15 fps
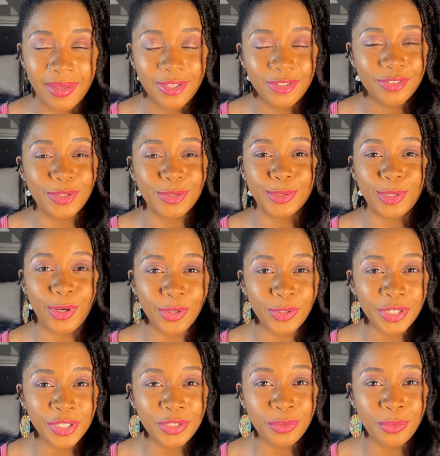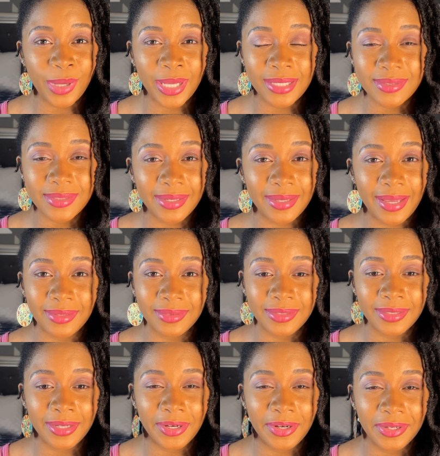The longer you wait to get
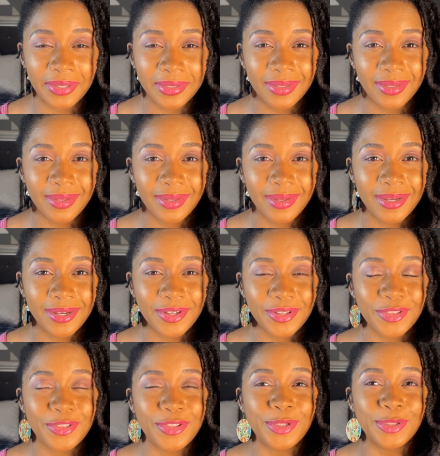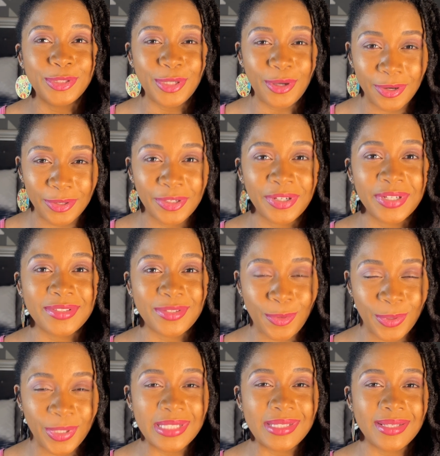there, the longer it's
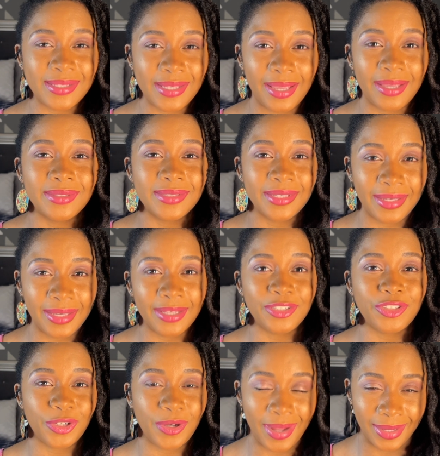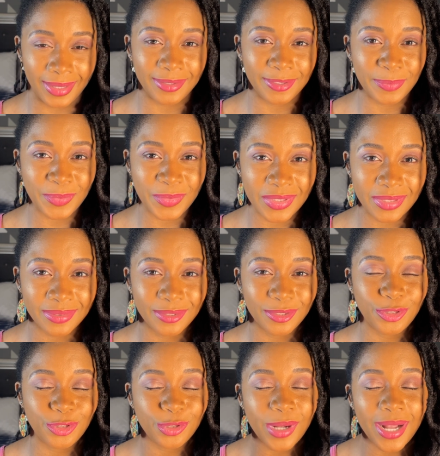going to take to get your items.
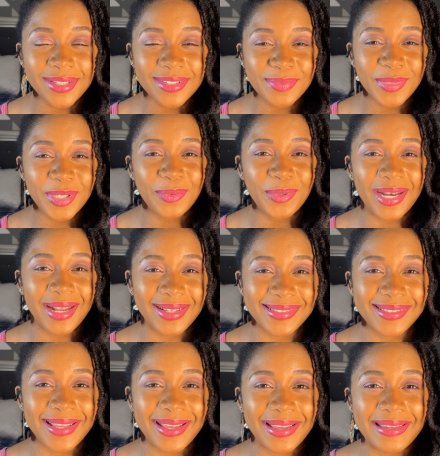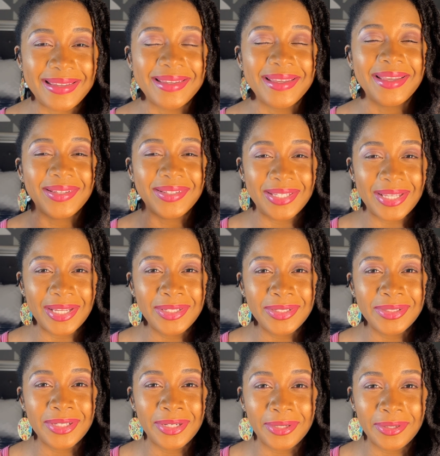Trust me when I say getting
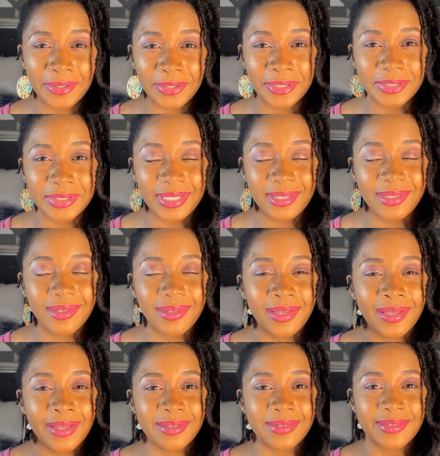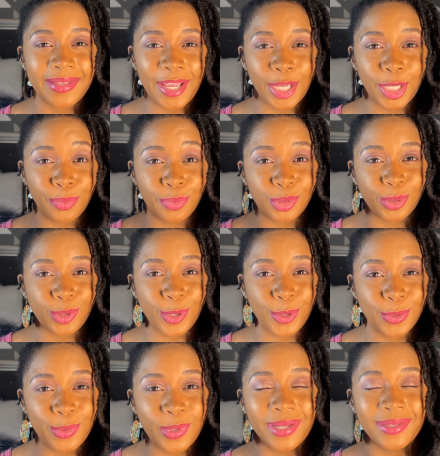there early is a
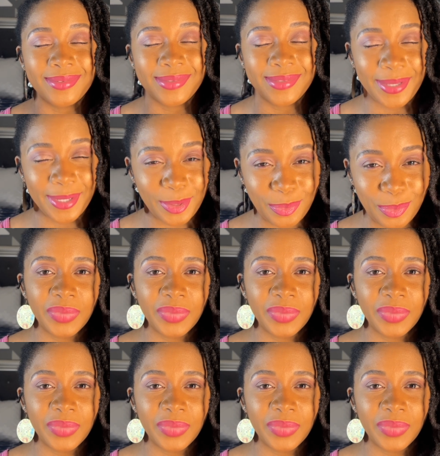pro tip.